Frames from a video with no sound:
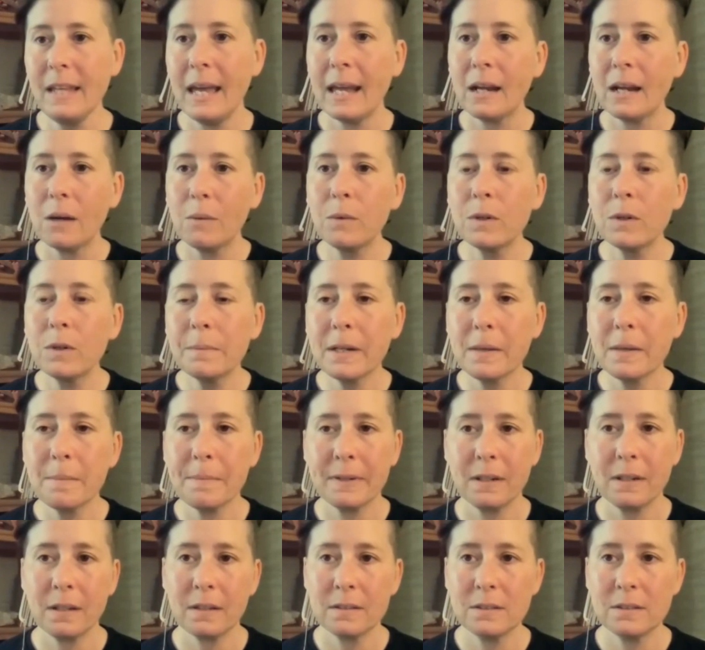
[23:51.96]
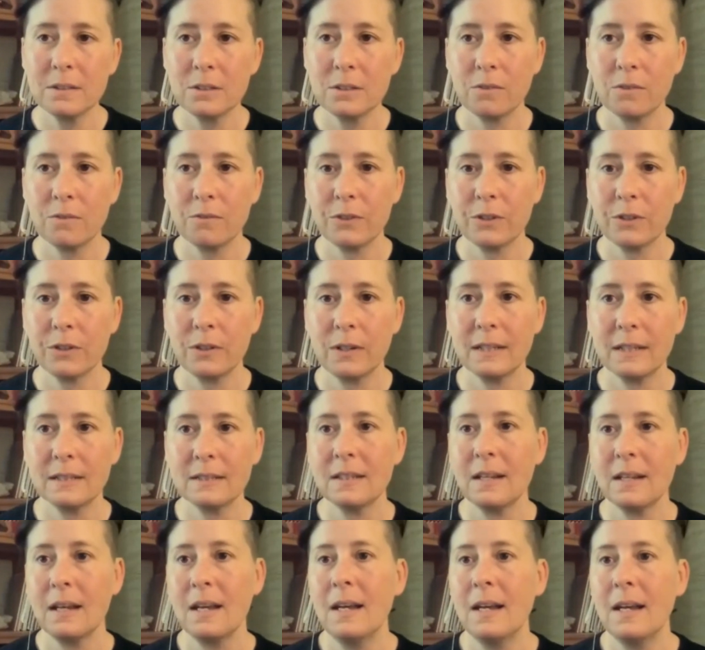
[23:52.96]
And I want to bring up another stone for you
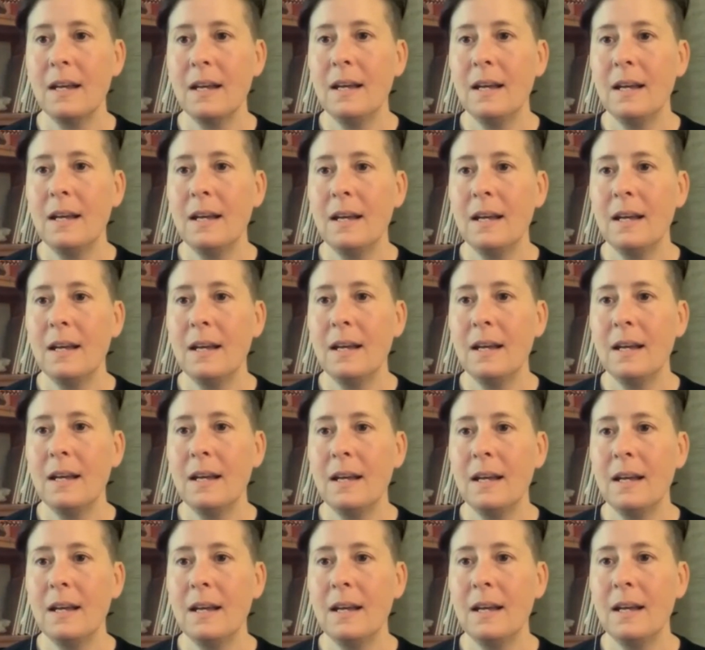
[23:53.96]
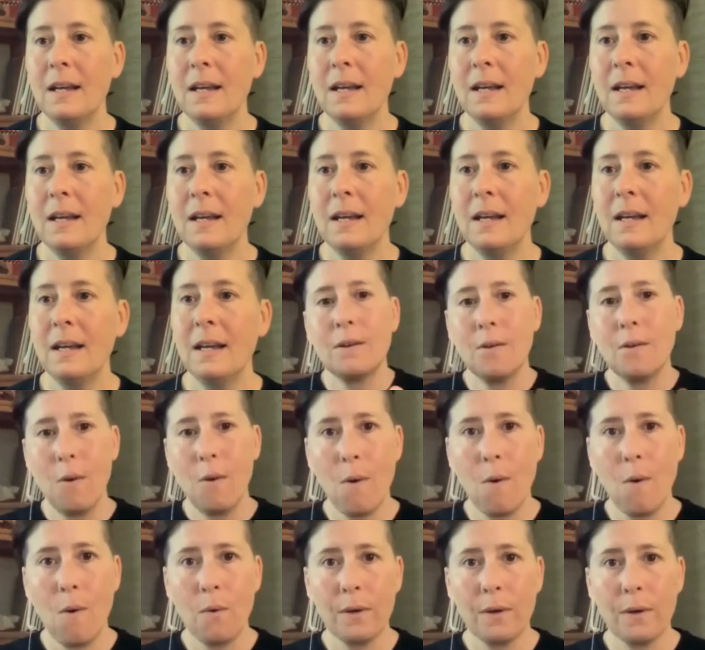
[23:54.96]
guys. Think about
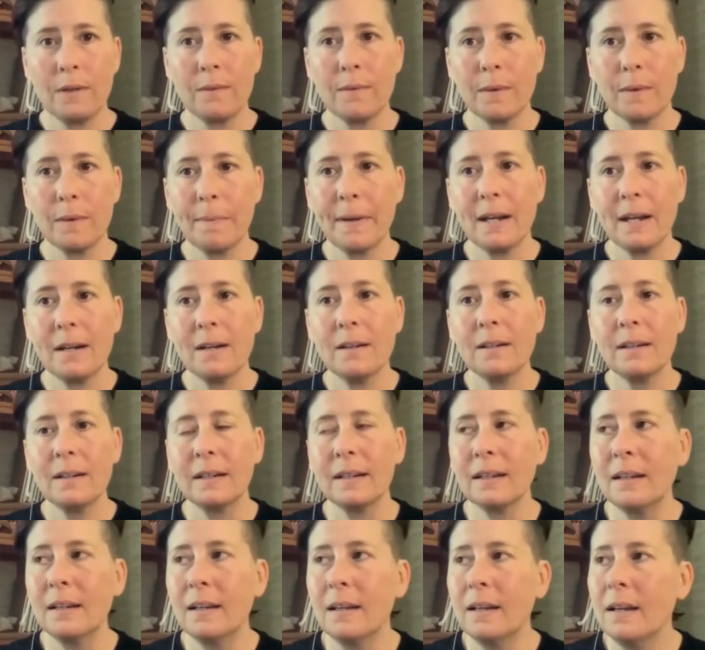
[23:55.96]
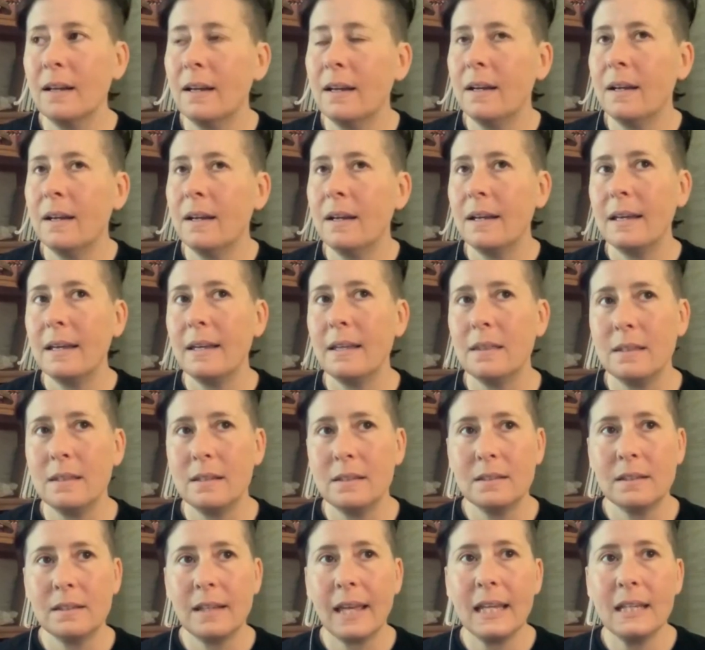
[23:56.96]
filling and holding and repairing
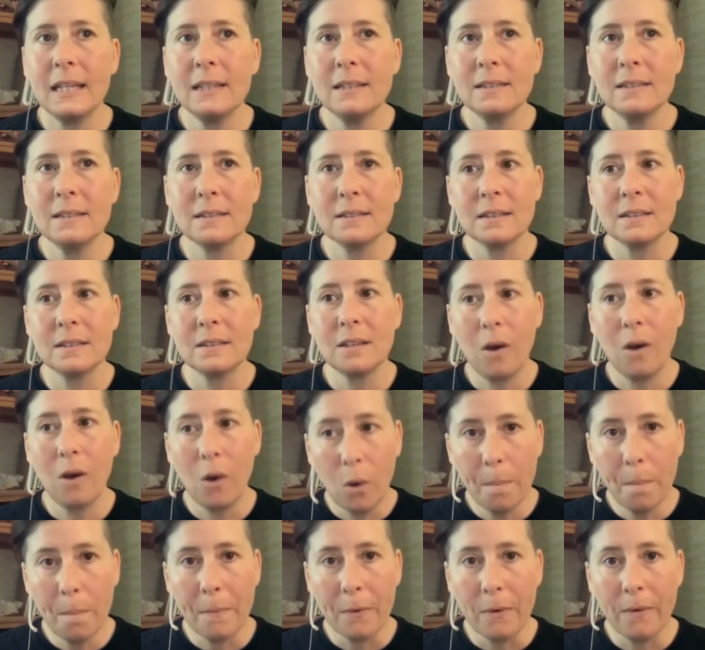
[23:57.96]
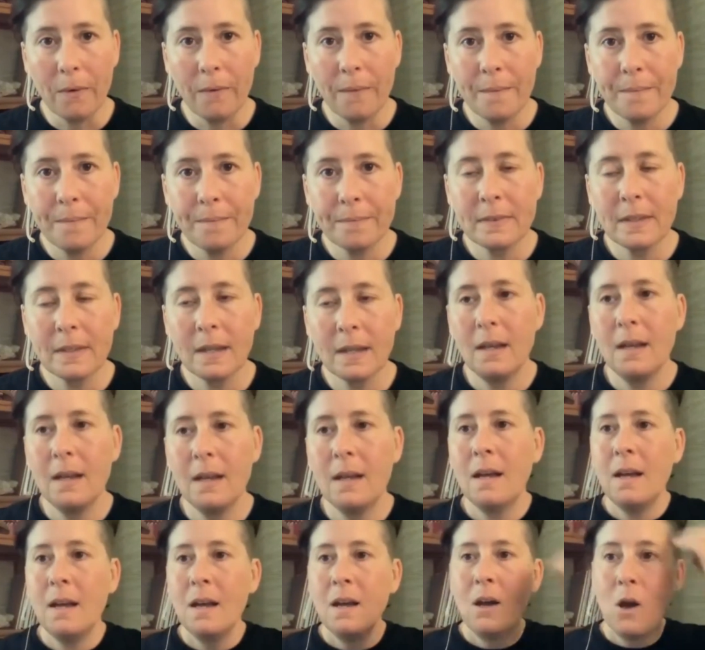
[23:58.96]
in these cases is opal.
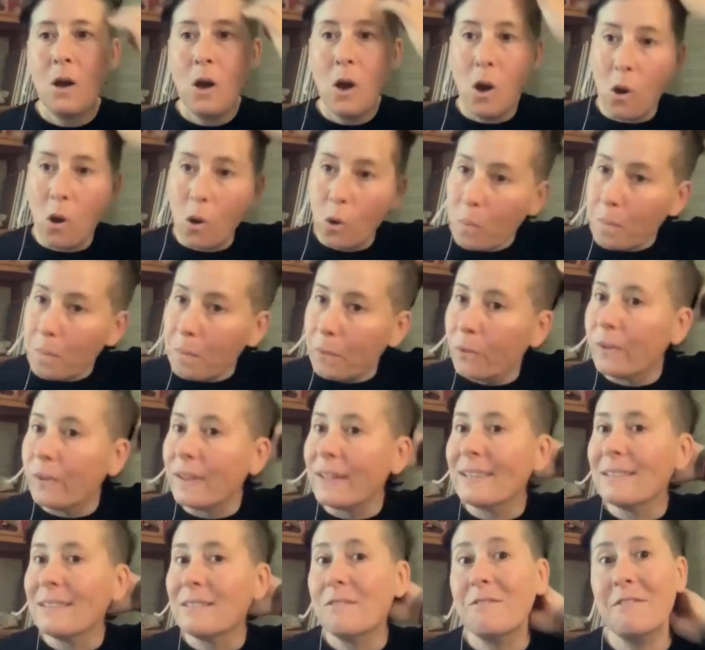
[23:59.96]
Opal is